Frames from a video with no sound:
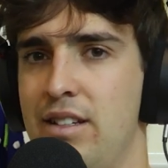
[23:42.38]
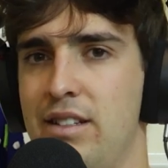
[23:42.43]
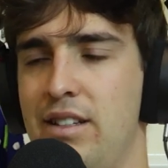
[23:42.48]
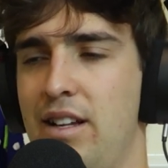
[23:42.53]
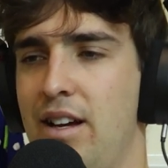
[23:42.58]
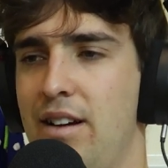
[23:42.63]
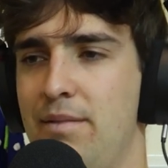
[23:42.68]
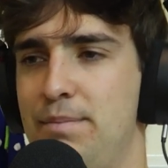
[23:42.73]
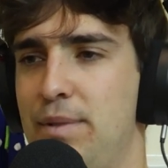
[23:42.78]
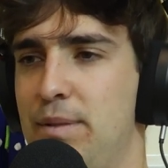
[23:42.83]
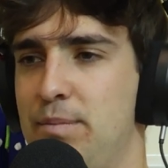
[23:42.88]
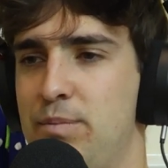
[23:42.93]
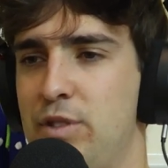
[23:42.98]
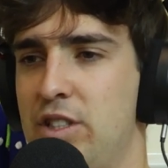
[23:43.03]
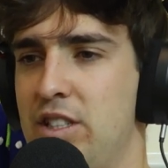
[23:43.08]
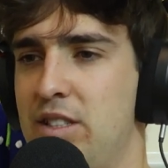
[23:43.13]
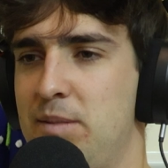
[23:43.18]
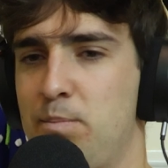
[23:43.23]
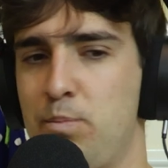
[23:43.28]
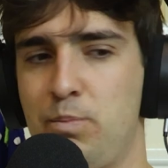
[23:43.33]
No, but
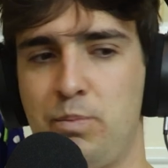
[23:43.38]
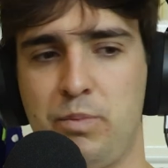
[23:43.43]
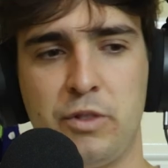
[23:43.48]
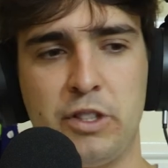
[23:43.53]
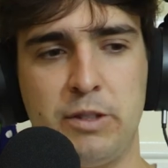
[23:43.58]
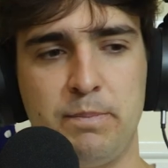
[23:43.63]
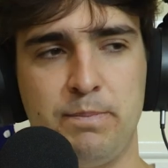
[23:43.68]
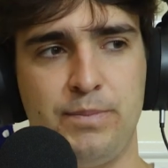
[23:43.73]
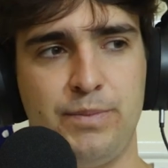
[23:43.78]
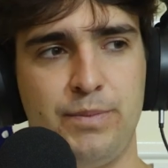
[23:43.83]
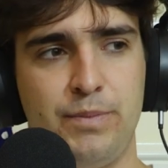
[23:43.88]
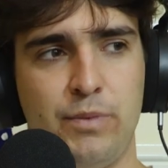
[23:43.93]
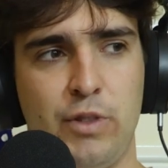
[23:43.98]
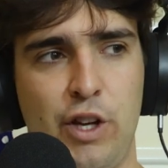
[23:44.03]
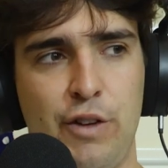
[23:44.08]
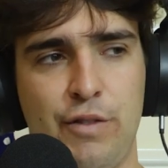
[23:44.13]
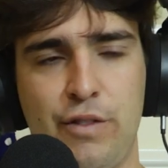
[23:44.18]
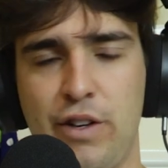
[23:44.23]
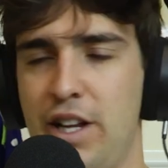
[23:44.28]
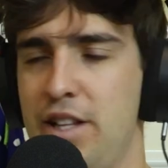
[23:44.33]
just
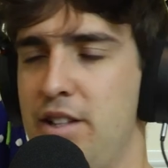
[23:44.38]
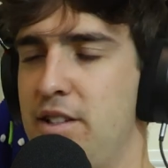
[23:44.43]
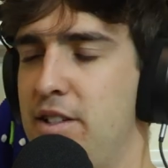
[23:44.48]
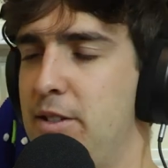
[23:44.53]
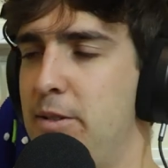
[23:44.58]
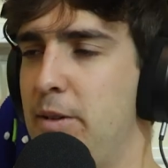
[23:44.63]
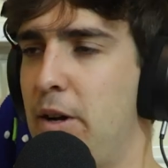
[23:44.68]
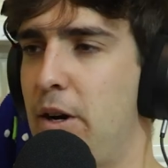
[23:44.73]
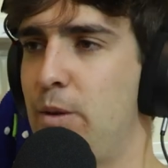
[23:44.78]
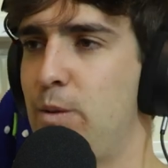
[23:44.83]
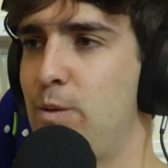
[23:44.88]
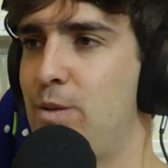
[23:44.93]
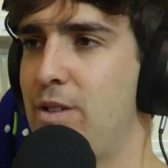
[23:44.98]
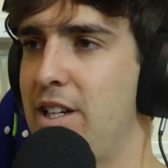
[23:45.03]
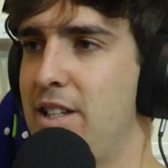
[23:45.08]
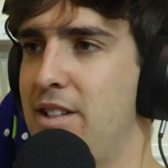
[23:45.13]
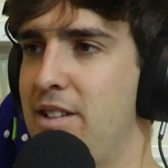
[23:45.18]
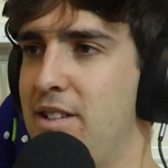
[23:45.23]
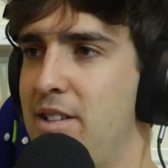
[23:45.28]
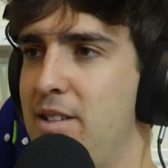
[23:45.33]
new friends, old
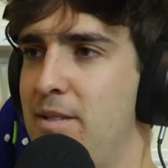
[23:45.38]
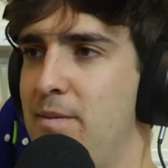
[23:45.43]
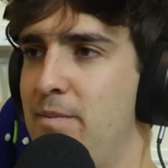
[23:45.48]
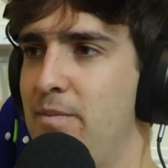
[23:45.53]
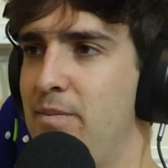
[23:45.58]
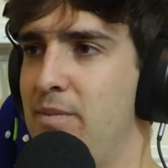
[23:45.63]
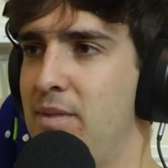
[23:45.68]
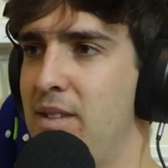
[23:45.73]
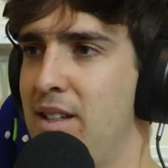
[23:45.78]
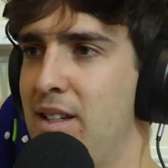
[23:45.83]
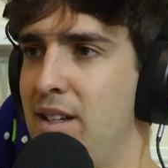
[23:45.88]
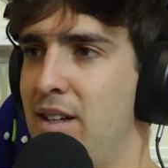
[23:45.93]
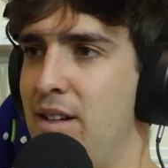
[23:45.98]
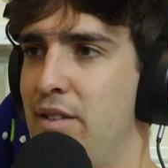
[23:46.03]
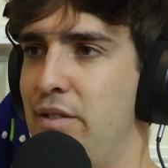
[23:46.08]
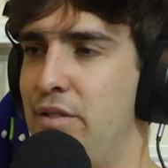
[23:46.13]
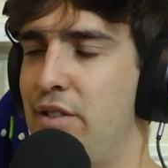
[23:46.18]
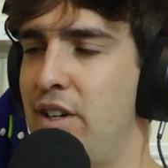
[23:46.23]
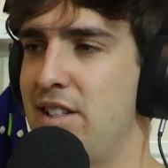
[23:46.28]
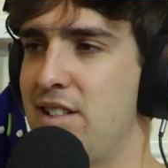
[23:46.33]
friends,
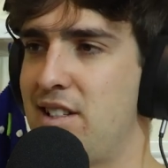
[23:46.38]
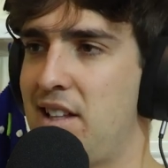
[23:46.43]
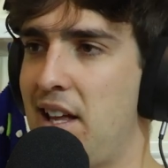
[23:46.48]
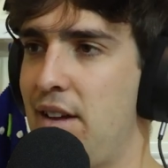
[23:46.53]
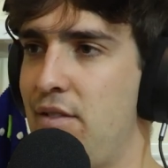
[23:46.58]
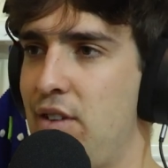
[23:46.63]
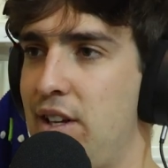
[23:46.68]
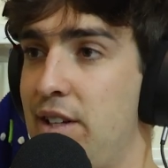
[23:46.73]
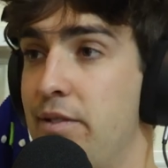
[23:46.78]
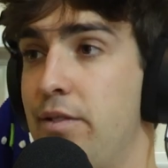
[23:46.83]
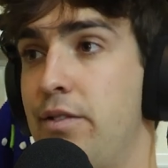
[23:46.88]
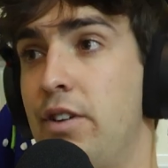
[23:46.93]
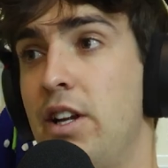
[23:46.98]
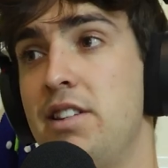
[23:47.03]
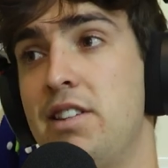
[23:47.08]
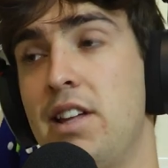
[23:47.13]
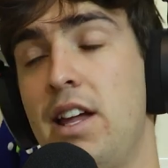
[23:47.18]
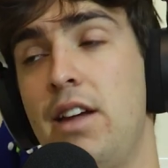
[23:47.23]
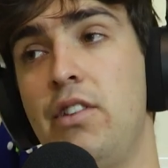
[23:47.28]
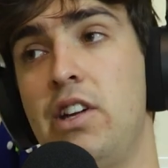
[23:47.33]
friends leaving.
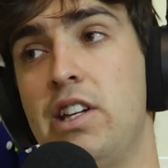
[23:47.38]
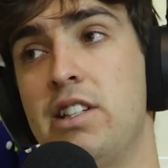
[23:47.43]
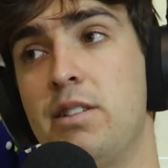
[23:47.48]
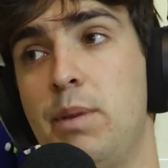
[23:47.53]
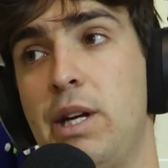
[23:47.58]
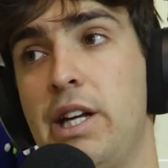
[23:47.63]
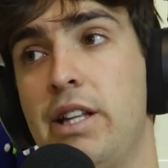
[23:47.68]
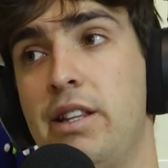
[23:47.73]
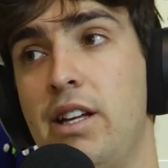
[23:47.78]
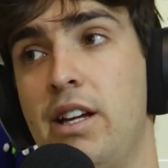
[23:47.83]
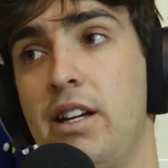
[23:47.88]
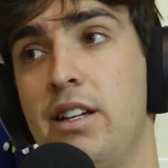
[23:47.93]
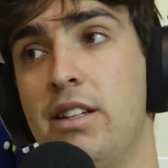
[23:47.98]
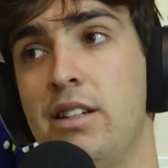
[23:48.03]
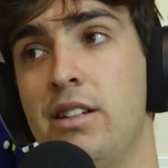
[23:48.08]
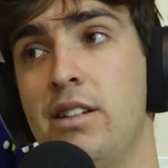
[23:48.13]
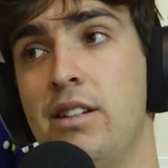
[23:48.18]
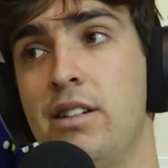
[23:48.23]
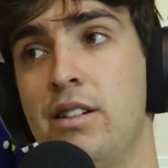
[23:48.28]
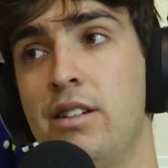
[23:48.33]
Friends leaving is a big thing.
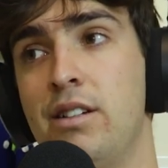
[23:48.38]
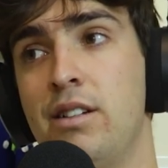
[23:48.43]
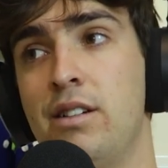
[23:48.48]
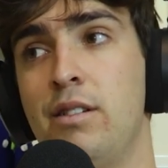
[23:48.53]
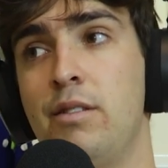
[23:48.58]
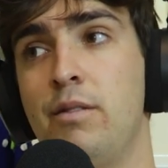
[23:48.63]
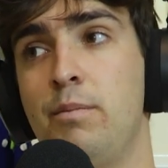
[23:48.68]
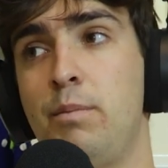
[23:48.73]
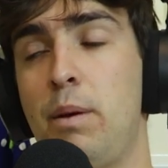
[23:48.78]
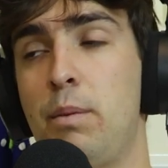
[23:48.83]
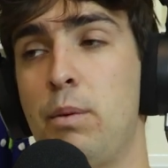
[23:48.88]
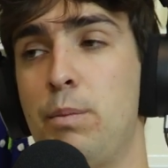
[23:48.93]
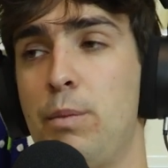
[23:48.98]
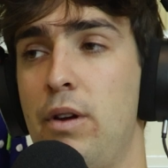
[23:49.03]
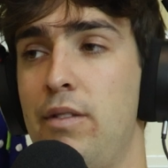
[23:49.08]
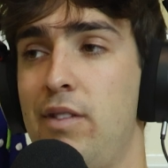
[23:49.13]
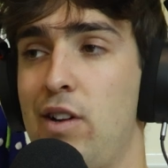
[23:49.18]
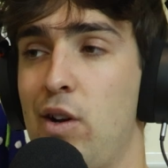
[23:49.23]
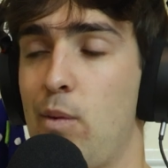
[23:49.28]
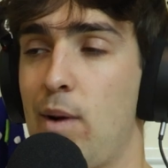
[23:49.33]
People
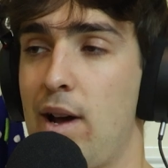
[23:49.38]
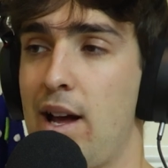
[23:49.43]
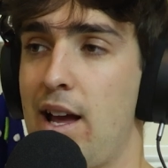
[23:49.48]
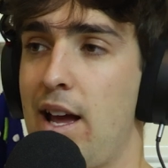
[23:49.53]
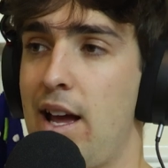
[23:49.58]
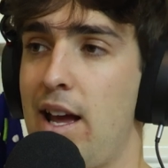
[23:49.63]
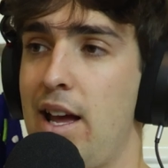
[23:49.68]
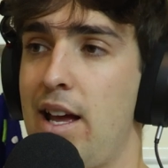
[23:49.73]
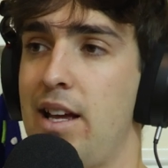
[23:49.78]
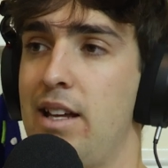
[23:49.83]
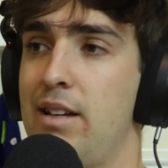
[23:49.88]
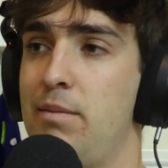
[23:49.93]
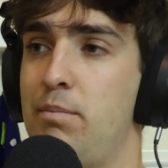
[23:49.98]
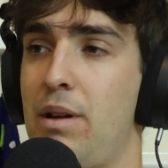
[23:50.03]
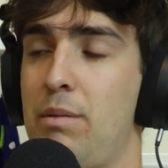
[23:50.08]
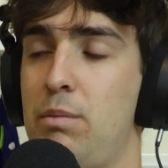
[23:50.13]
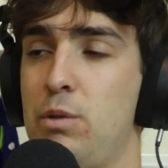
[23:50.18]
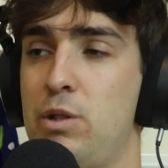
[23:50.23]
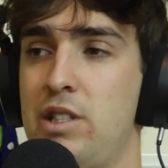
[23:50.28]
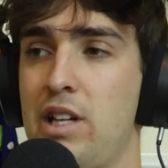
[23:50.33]
moving away,
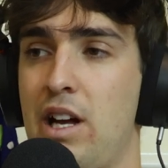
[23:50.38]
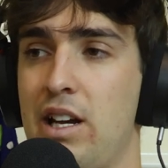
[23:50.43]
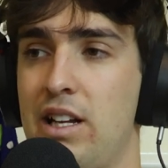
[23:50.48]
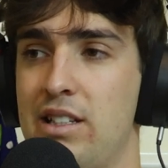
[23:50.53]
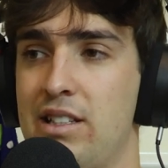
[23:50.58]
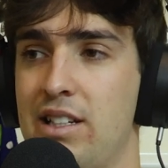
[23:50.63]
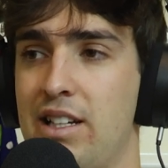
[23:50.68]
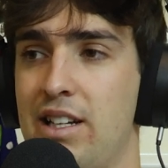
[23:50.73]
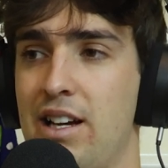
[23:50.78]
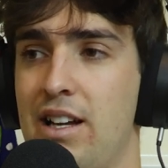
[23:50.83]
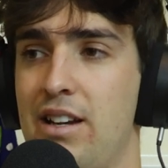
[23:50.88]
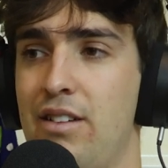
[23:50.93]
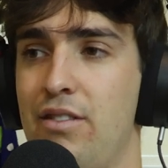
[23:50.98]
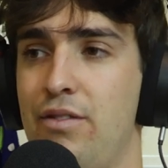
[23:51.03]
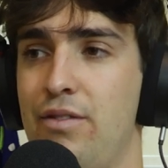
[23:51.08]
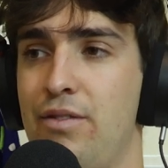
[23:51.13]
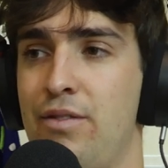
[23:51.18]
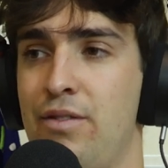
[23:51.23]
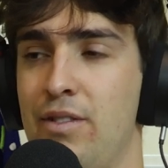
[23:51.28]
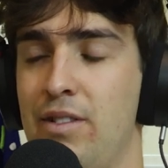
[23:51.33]
people starting to kind
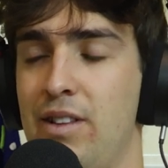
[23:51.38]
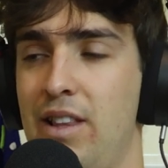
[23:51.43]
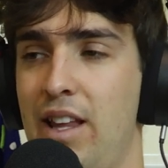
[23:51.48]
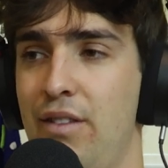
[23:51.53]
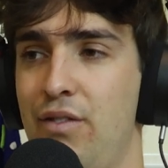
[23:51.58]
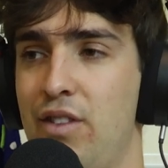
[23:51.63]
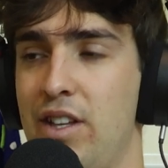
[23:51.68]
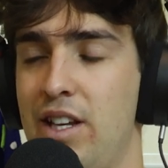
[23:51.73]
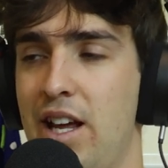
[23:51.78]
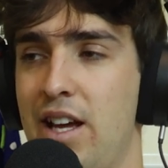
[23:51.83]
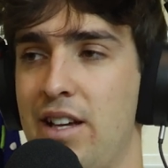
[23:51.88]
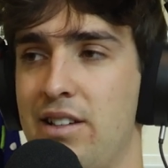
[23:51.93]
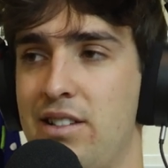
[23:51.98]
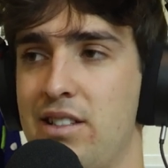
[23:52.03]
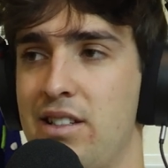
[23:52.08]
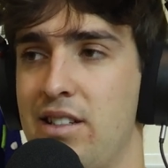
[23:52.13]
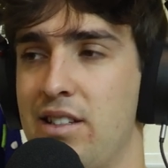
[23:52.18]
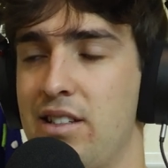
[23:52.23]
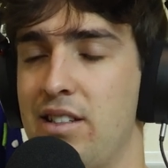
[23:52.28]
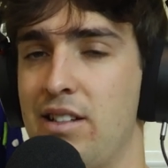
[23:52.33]
of leave the
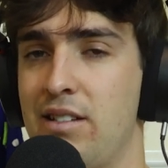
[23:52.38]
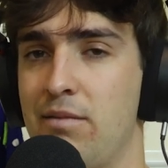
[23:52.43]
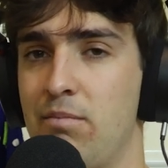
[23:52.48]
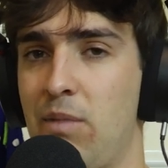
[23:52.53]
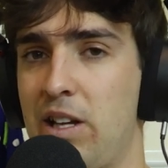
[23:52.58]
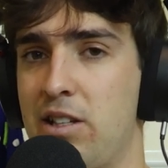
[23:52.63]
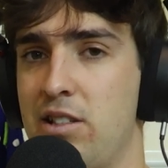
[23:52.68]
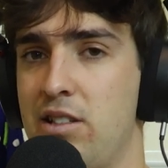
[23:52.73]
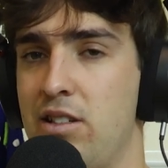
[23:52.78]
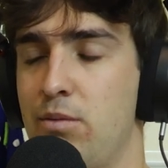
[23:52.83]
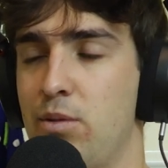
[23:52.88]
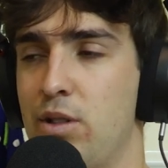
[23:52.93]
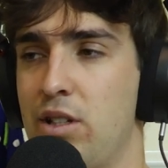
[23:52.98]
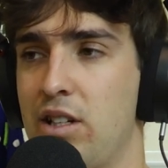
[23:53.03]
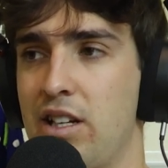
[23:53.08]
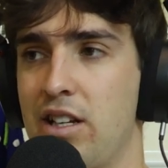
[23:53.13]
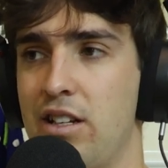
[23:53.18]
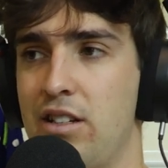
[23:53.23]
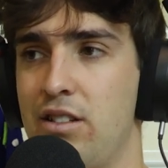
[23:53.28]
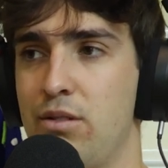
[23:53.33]
nest. Makes you want to
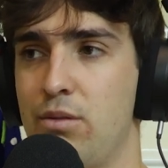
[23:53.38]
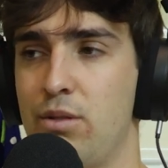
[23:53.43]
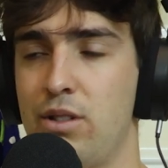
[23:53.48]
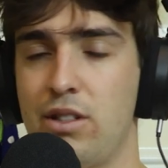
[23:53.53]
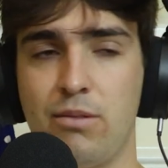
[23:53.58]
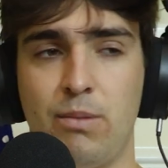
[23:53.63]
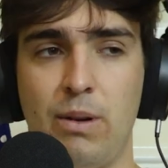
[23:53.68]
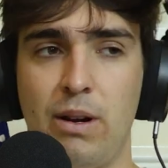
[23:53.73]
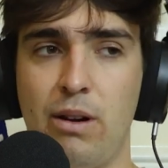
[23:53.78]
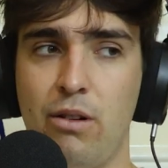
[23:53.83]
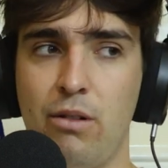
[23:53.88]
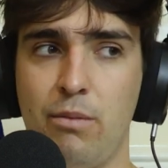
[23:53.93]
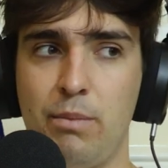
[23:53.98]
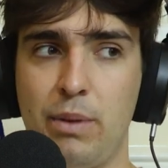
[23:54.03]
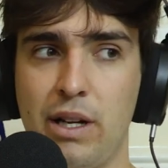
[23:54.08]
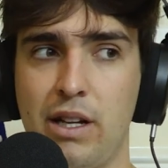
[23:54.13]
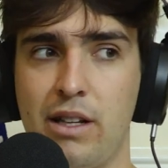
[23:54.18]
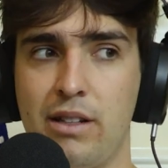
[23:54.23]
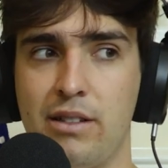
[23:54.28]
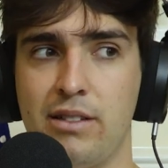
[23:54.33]
kind of do it as well.
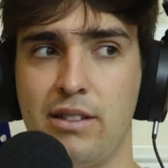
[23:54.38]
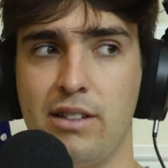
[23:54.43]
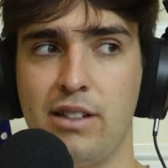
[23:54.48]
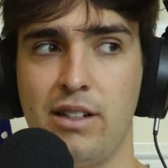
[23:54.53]
But I was